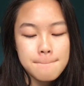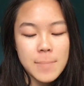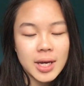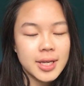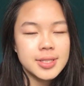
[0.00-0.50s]

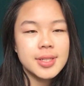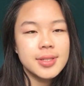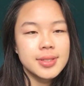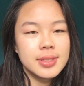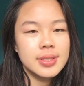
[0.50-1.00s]
I guess
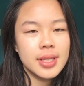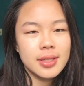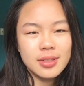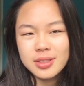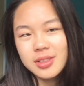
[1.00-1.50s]
because
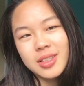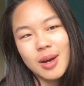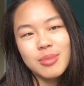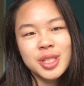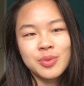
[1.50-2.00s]
the
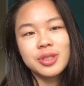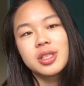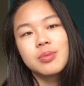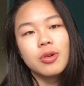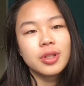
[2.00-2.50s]
company is really
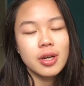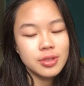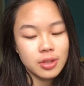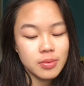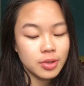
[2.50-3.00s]
small and I was
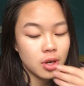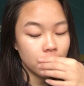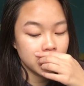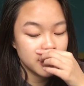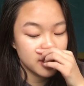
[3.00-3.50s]
the only one
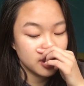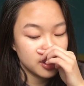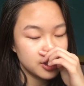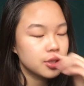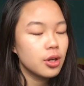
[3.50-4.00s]
going to
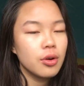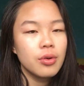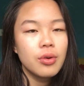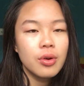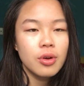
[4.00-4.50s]
Italy,
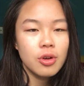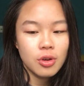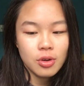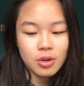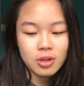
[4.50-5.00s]
so
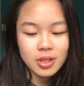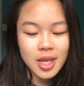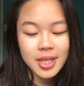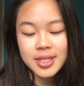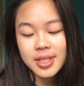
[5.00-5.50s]

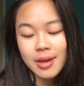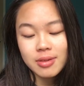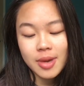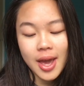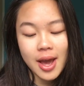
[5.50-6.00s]
yeah, they just came
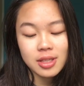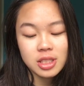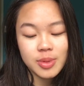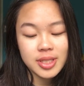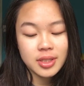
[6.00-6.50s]
to my
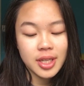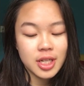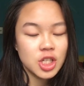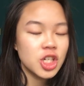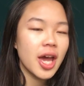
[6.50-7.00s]
house, basically had
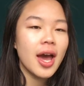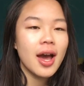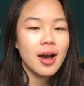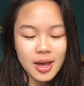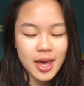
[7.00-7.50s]
a chat.
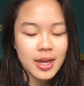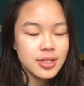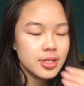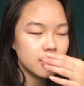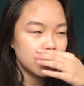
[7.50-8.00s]
I
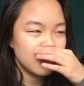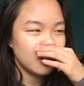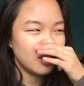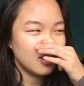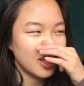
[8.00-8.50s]
had
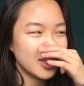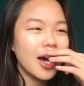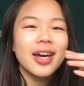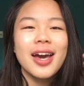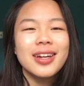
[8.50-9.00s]

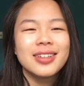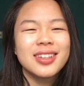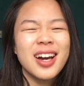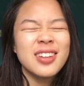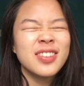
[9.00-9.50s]
a
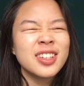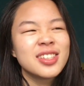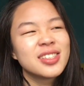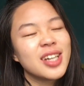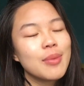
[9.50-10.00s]
kind of like an
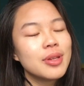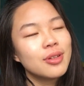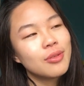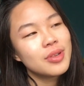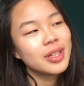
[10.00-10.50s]
assignment,
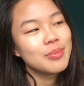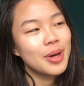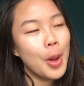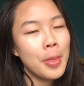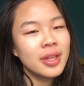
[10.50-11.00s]
not really,
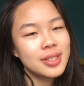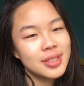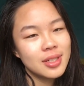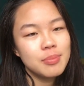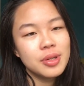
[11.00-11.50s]
but like just
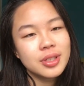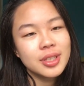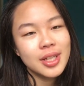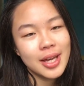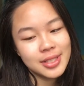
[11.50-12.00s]
in a
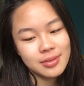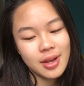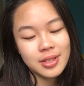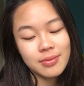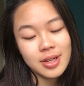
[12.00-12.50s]
booklet, I just
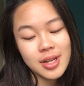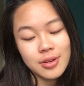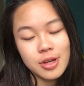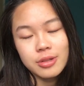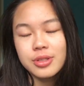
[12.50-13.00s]
had to write
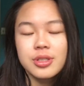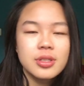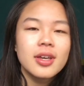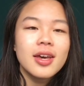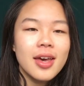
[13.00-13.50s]
down
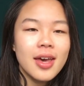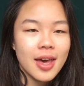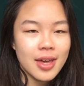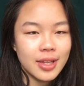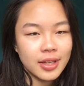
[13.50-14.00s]
notes
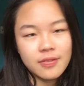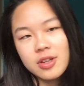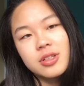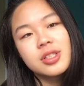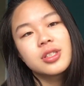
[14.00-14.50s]
and like
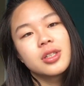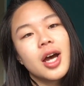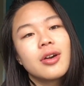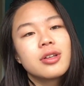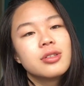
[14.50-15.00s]
various
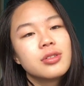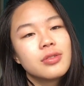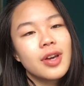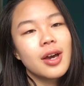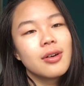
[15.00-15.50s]
scenarios
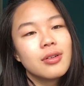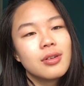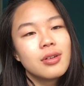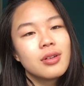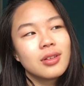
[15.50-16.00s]
of how
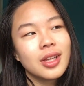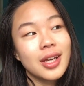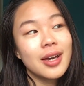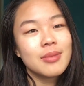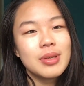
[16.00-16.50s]
like
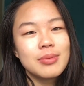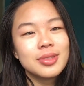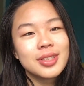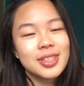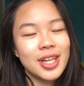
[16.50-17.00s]
other
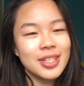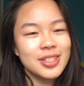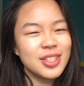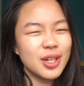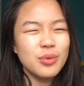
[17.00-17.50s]
people's
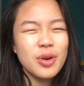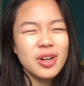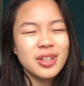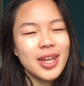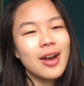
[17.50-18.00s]
exchange didn't
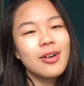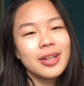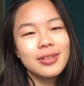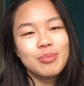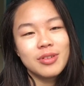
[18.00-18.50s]
work and how
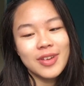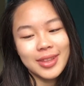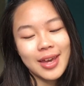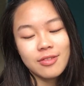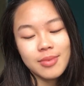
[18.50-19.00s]
I'd prevent
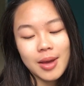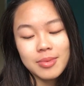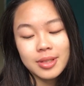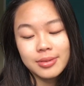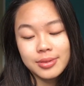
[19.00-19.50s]
that from
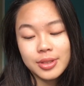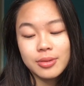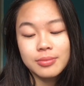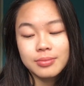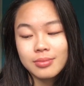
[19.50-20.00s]
happening.
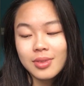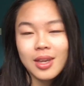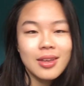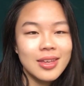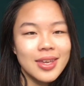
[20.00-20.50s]
So
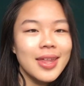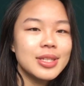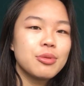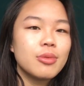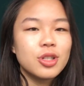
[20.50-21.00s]
yeah,
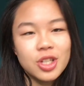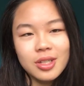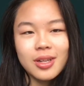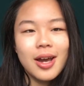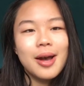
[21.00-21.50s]
that's pretty much
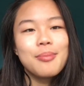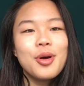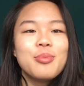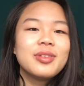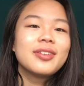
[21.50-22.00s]
it.
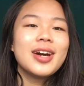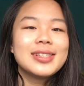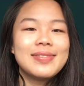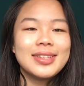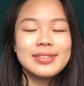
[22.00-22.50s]
Hope you
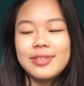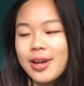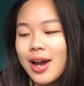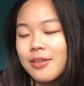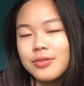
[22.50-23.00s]
guys found this video
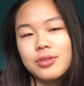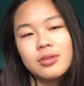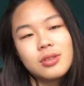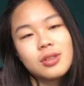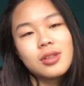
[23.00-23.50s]

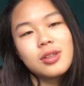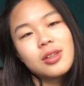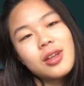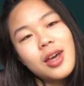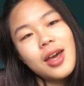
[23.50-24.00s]
helpful,
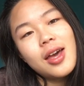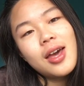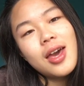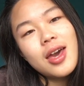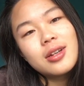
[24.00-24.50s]

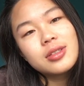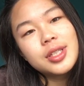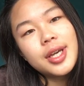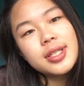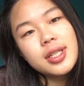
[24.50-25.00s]
and I'll
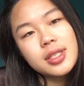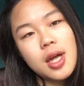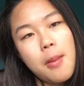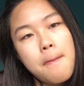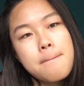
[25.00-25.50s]
see you guys next time.